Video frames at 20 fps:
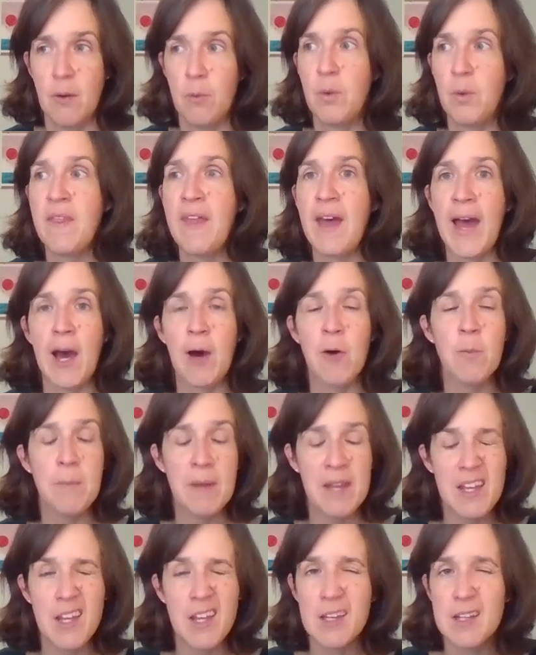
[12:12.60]
without
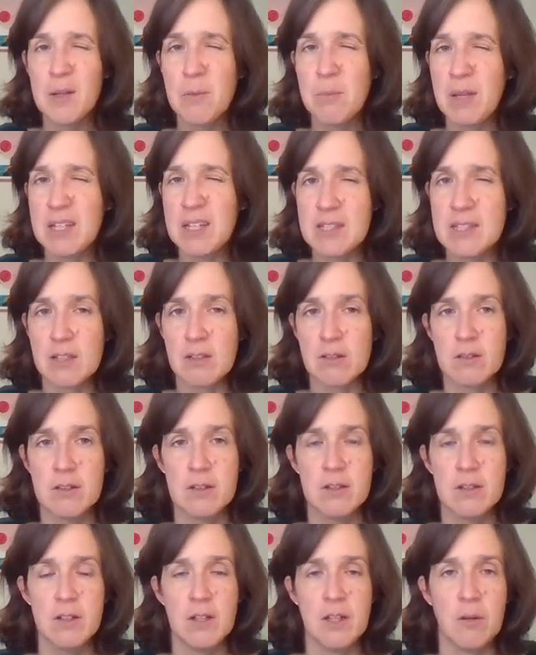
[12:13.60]
making it a big deal,
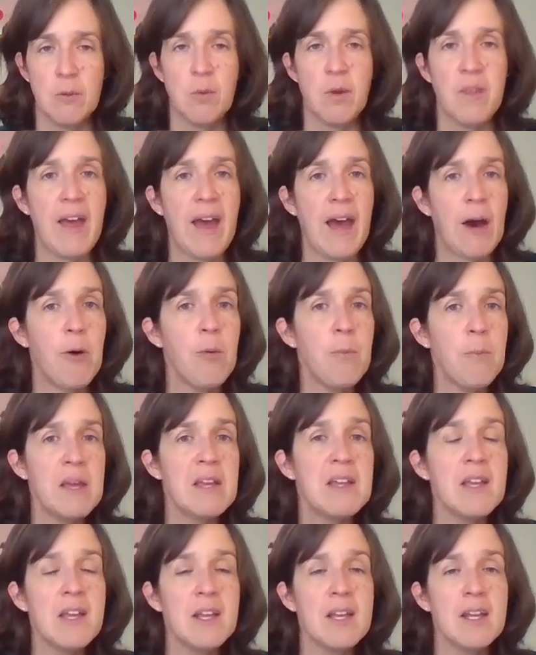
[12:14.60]
without
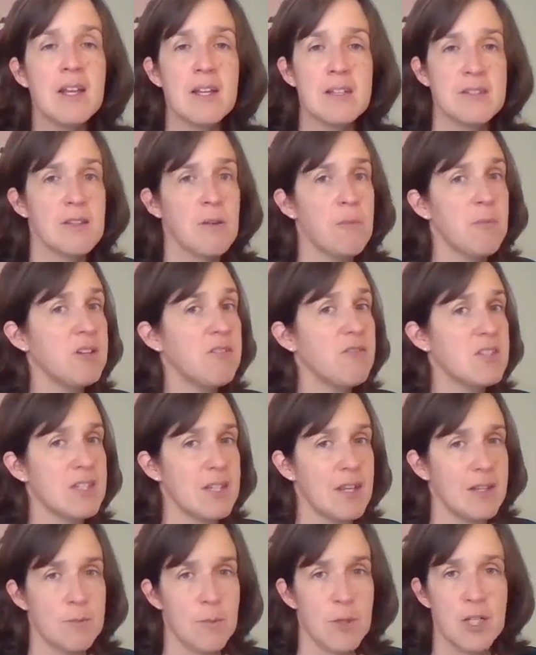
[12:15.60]
making it a summative
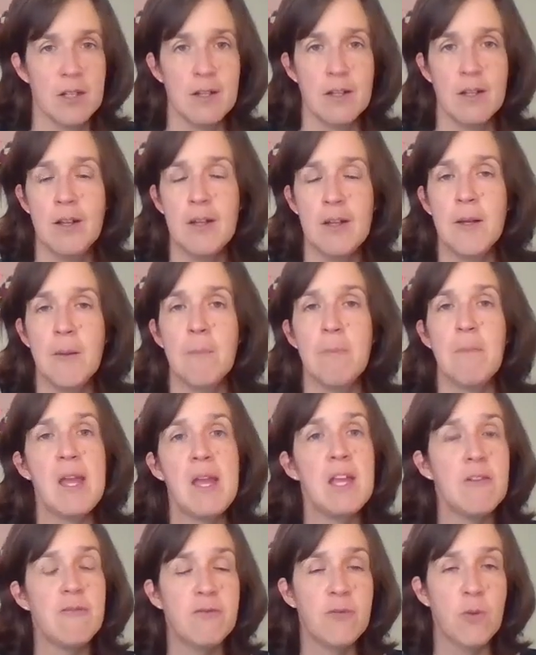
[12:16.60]
assessment.
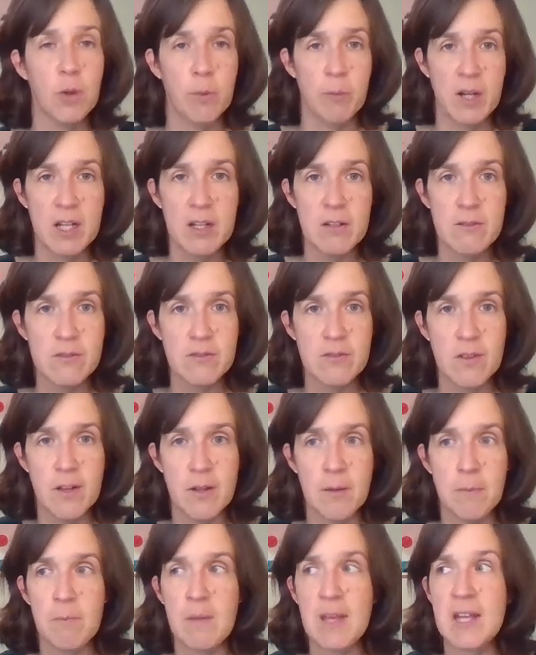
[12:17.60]
Make it formative,
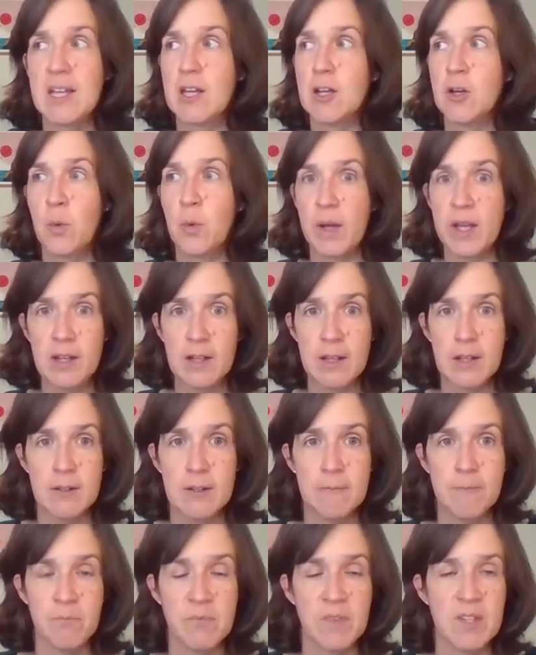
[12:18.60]
make it quick,
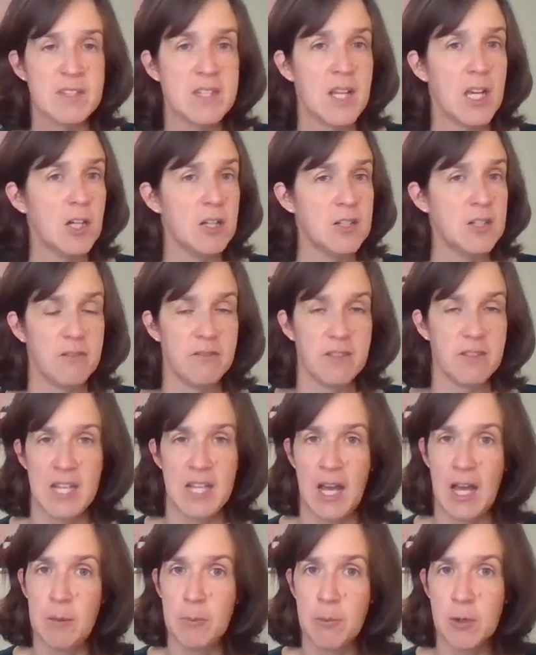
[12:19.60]
set yourself a
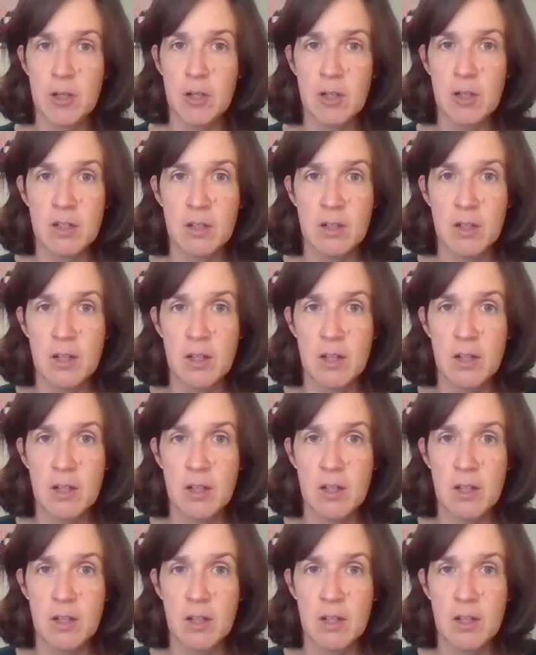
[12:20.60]
timer.